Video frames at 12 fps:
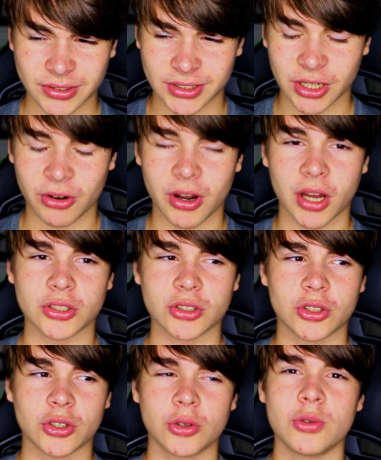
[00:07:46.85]
There are
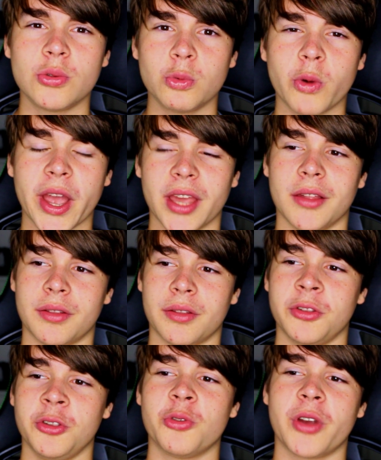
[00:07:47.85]
two
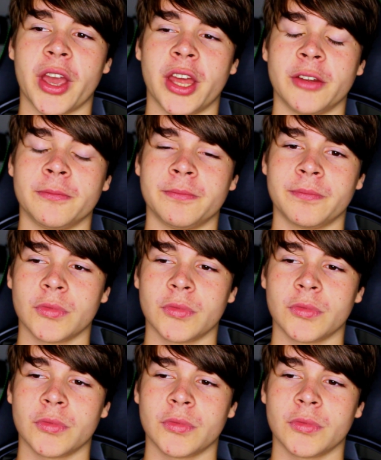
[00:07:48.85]
ways you can